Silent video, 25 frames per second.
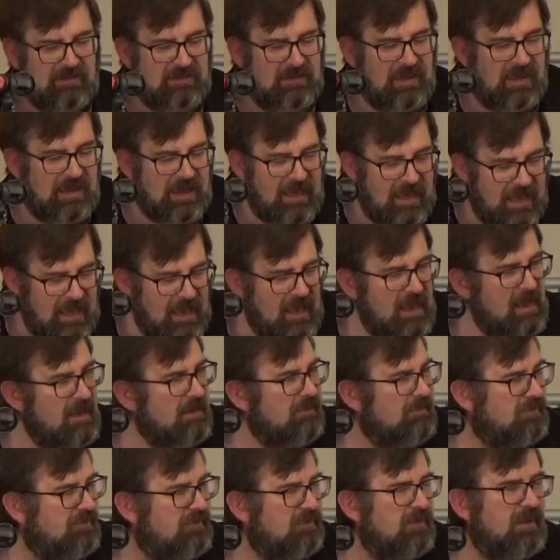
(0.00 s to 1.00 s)
that
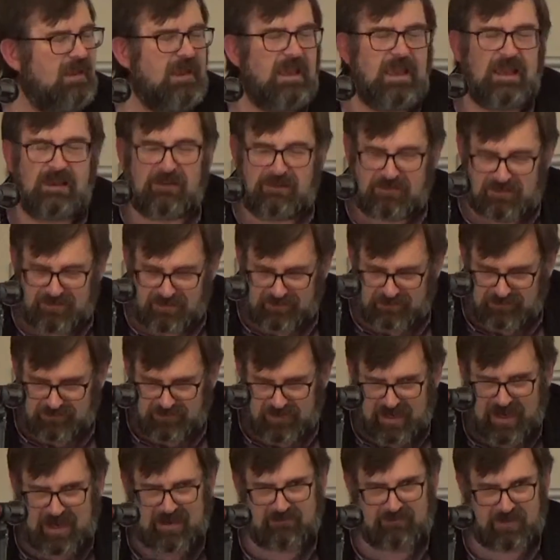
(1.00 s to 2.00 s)
his is the
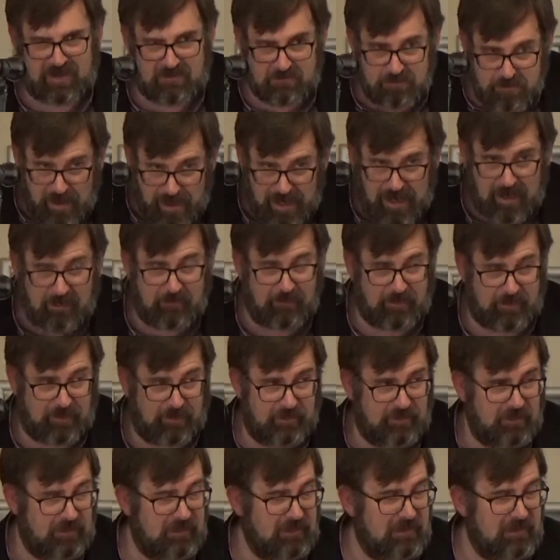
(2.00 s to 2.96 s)
saving power